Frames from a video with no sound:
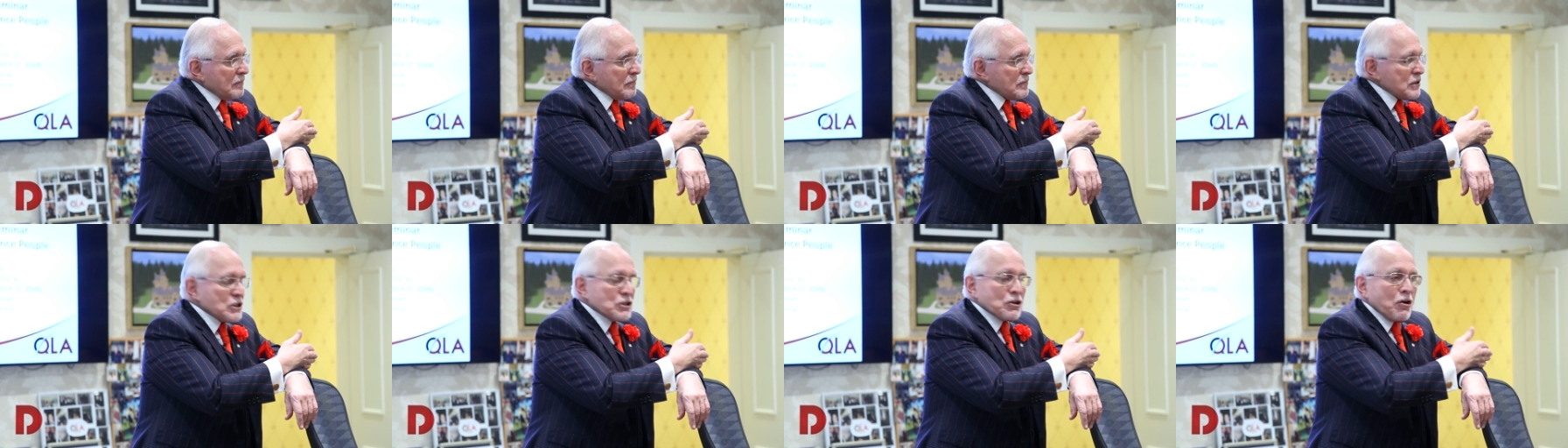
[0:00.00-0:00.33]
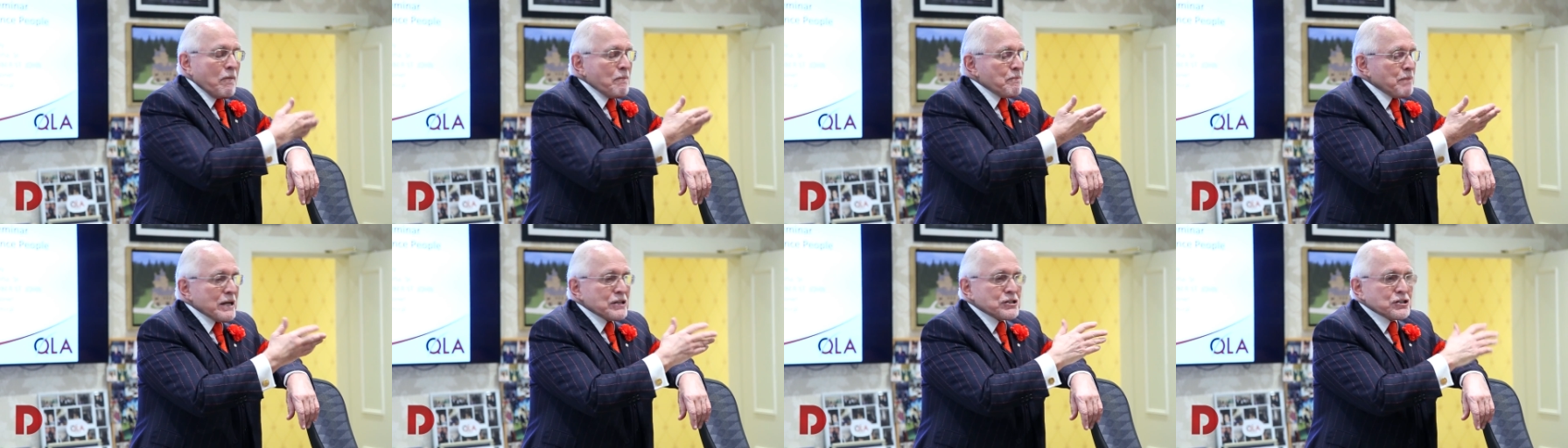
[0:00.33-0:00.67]
So
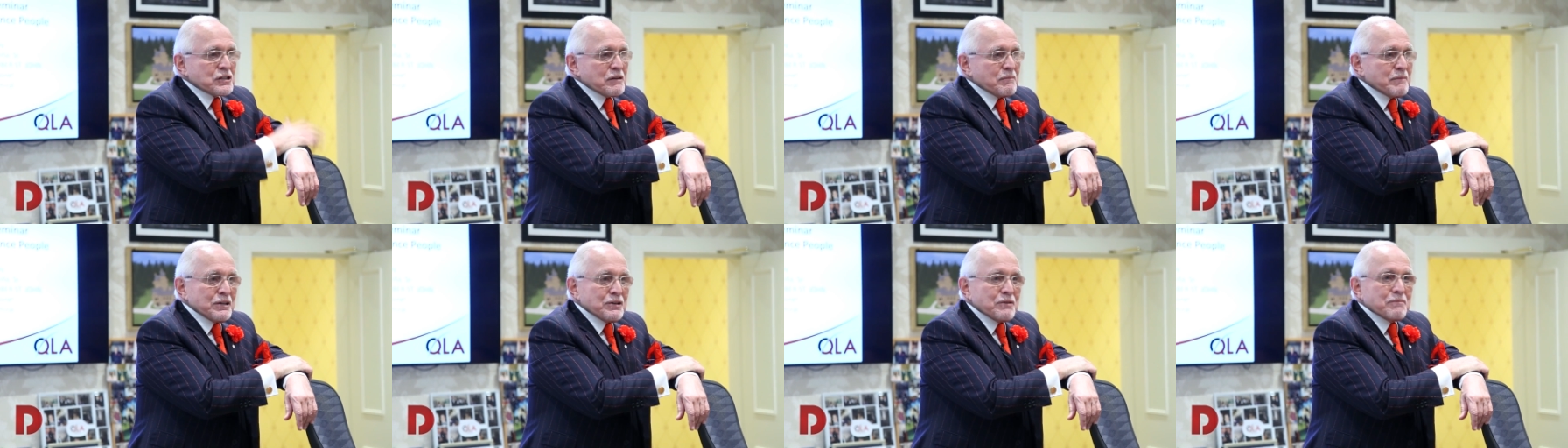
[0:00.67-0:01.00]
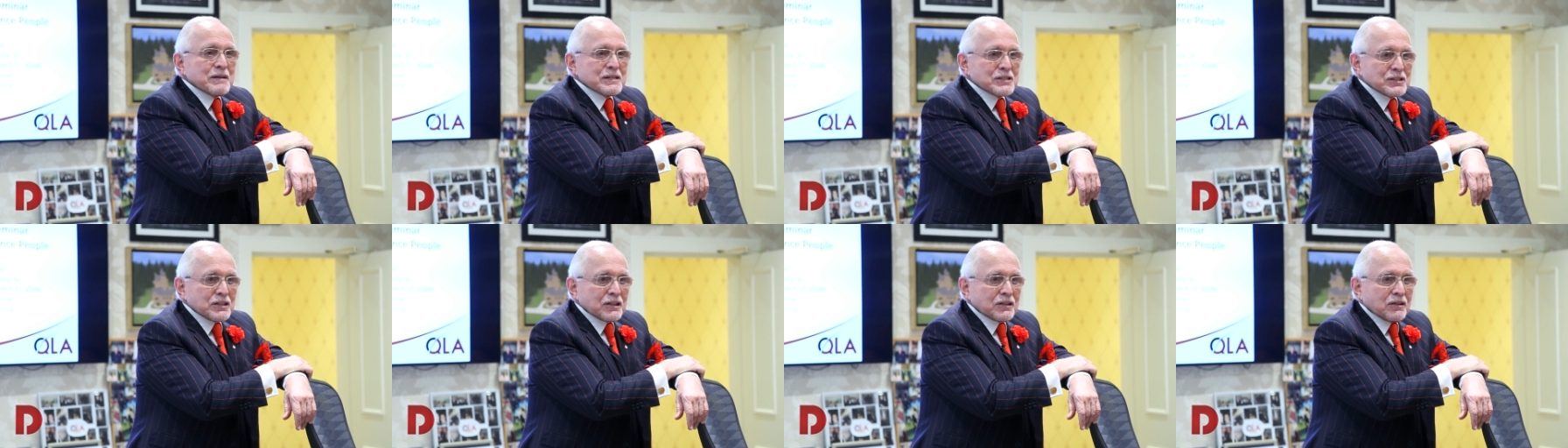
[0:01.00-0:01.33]
don't bitch to me, you
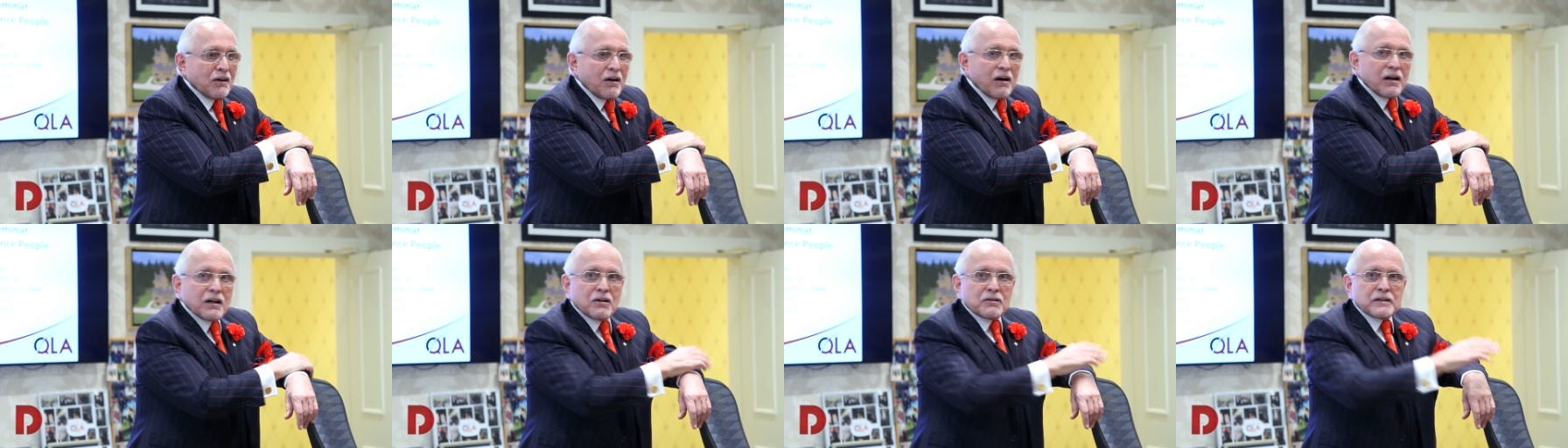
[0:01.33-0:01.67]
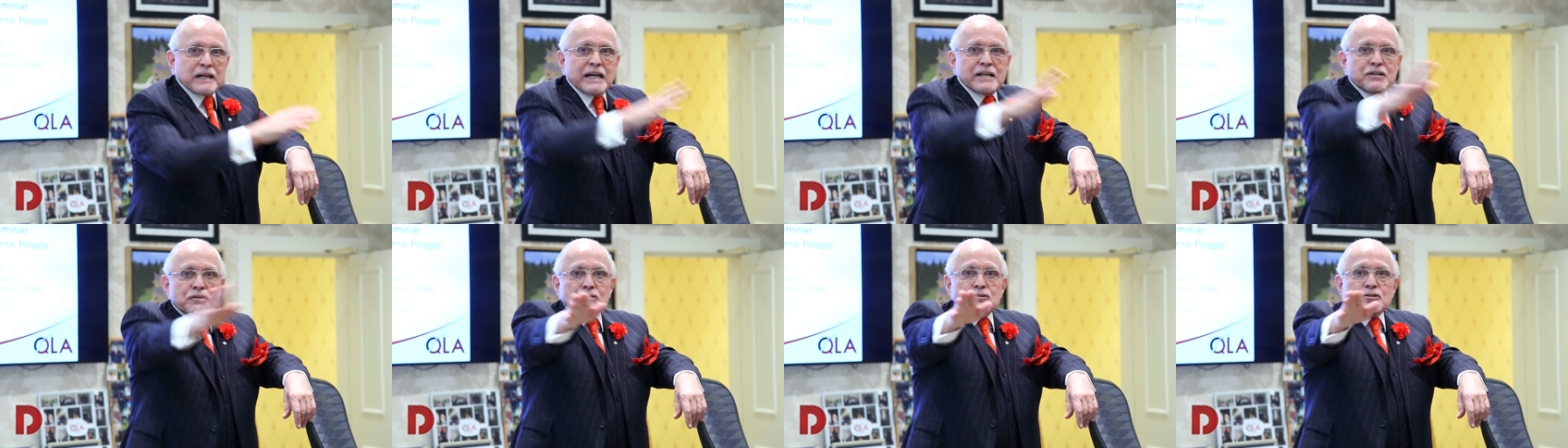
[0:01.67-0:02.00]
missed the call.
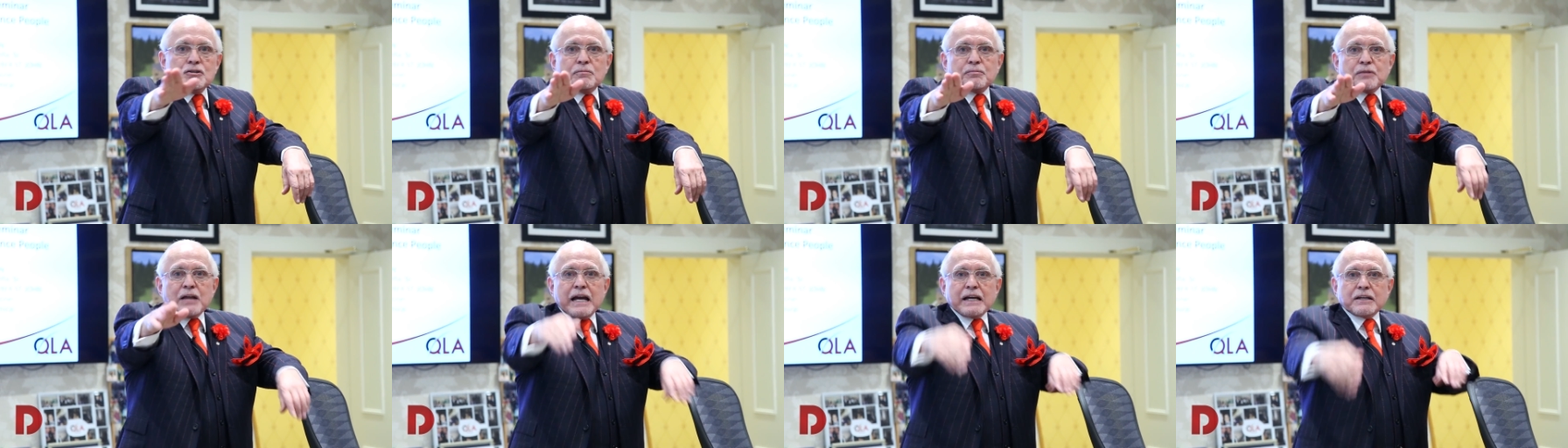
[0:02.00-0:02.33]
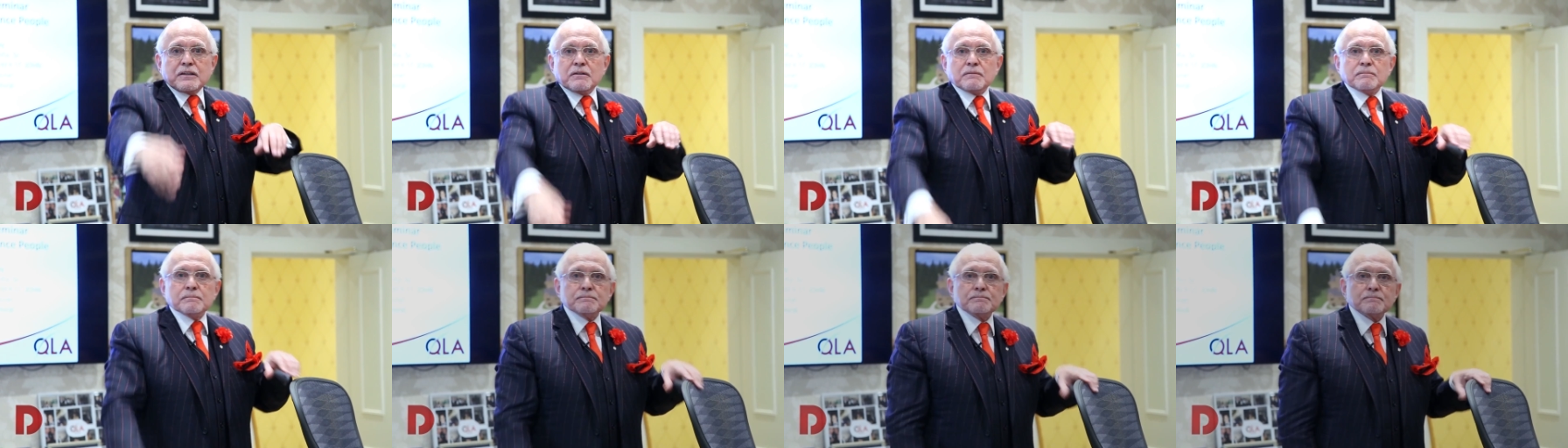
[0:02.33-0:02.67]
Okay, YouTube,
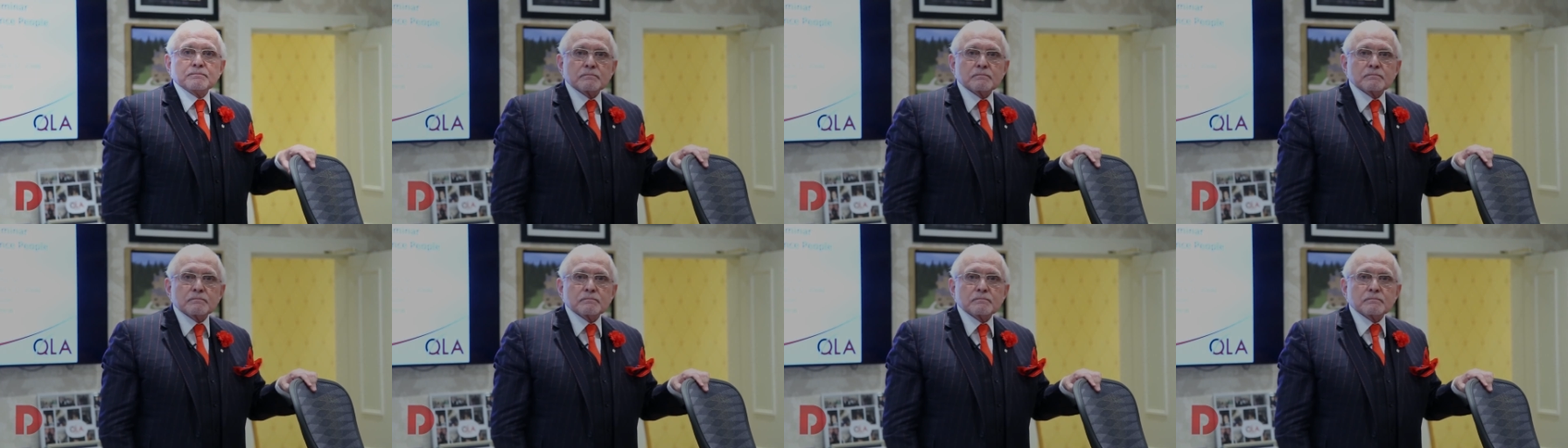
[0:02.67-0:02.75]
thank you.